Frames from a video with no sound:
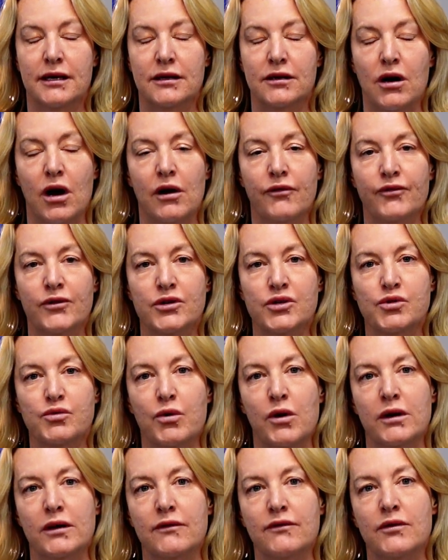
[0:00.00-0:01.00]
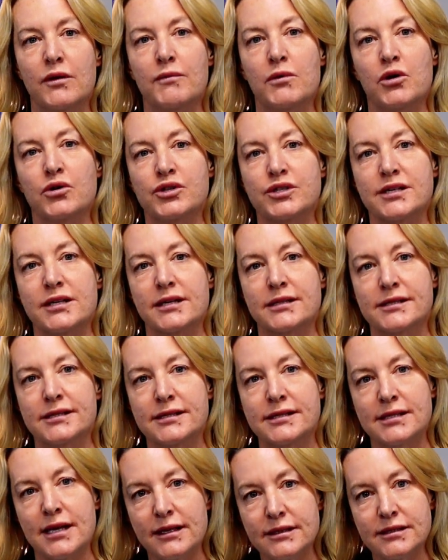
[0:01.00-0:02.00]
and offers one of the most
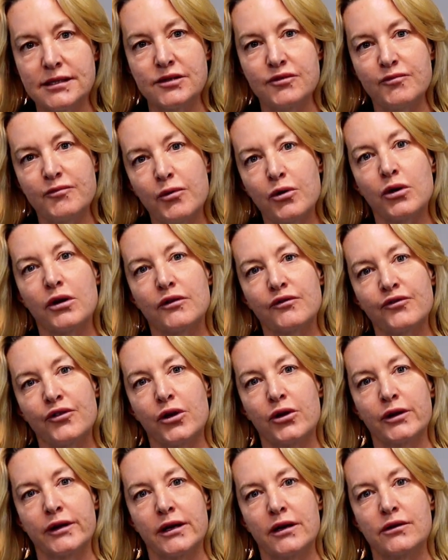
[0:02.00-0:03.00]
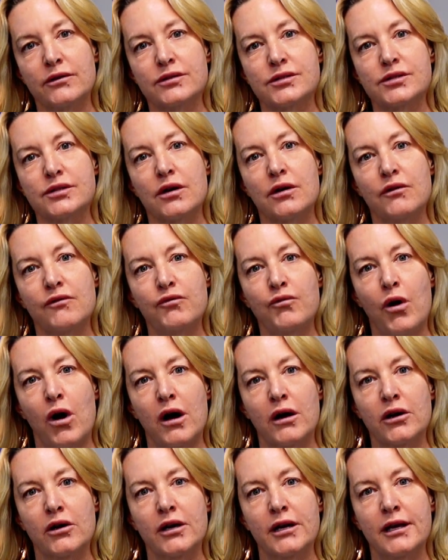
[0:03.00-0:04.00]
extensive portfolios of
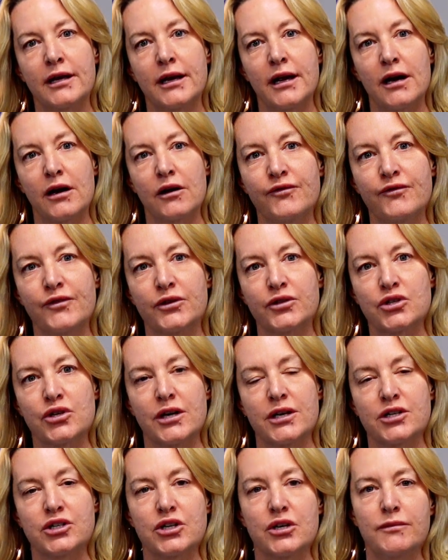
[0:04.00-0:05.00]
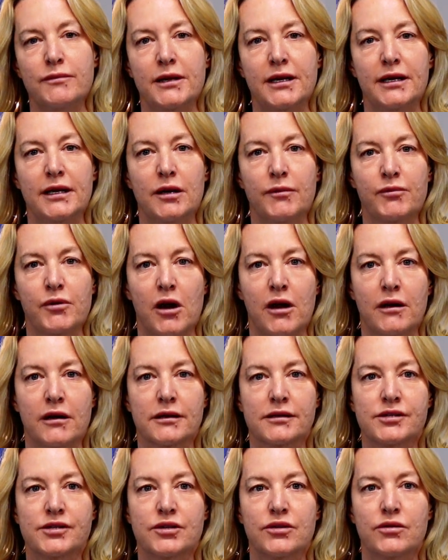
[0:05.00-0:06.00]
water and filtration media
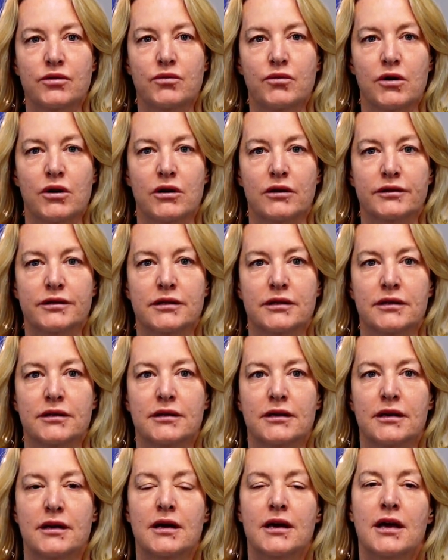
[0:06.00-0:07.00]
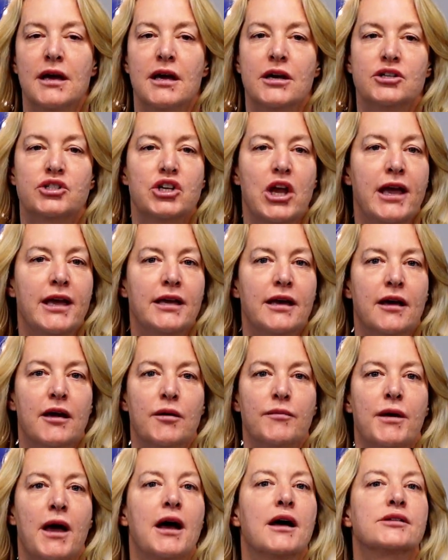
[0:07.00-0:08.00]
products in the world.
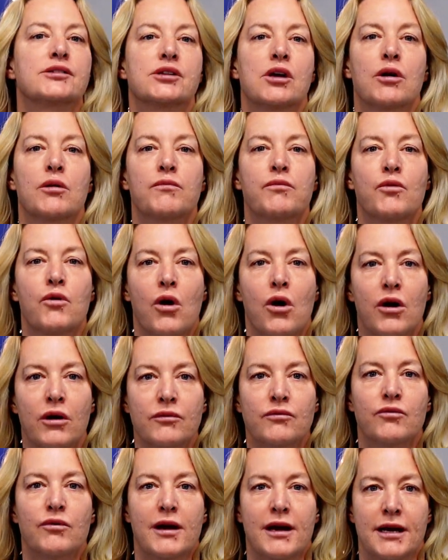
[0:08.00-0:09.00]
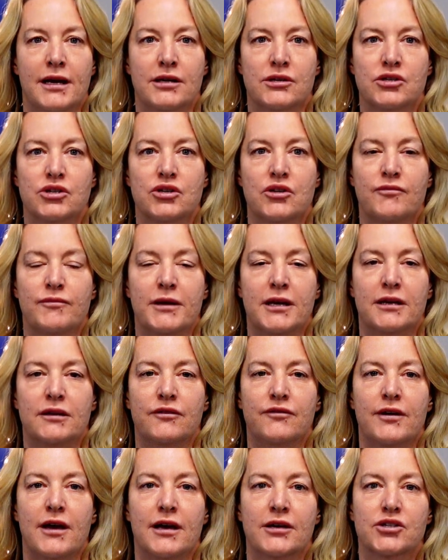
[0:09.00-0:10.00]
JM has a broad range of
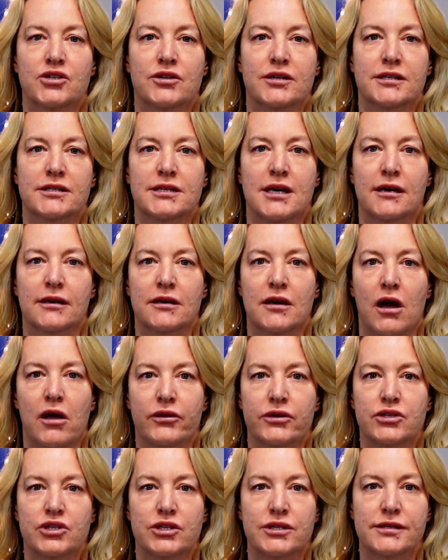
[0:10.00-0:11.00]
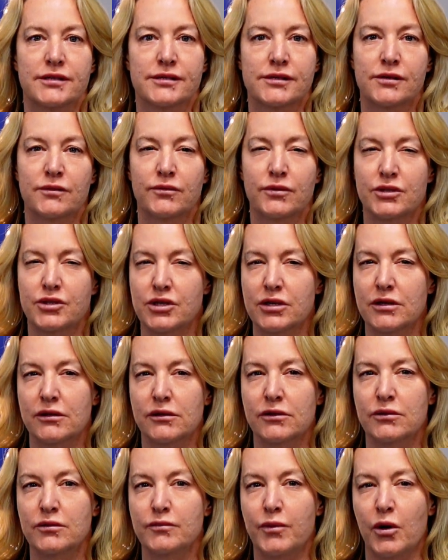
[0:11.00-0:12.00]
manufacturing technologies, which
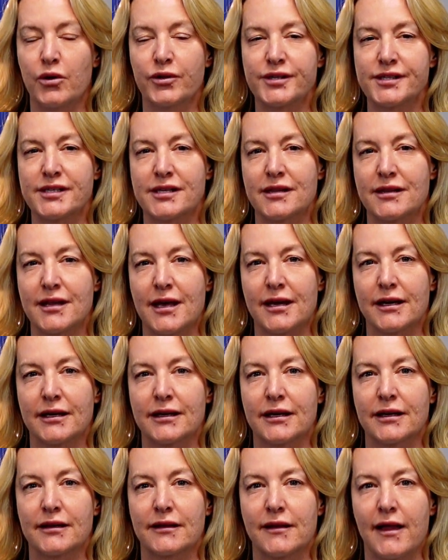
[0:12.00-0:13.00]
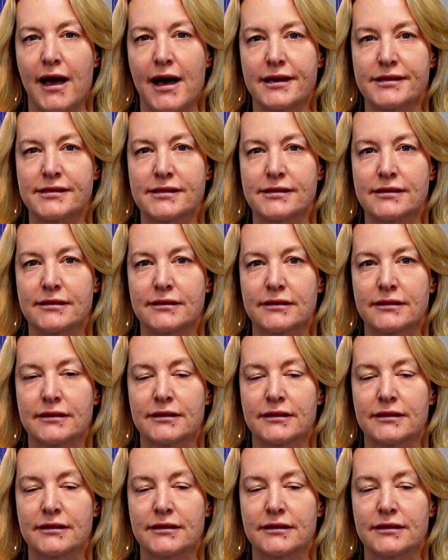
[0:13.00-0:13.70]
include both synthetic and glass.